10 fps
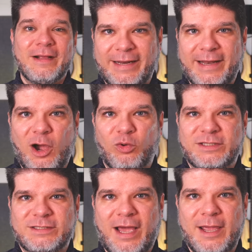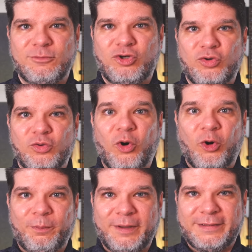and now it's time to
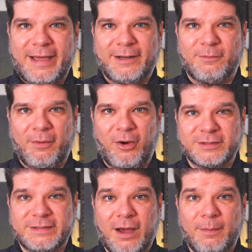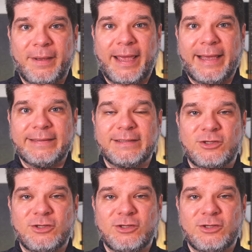open that box up and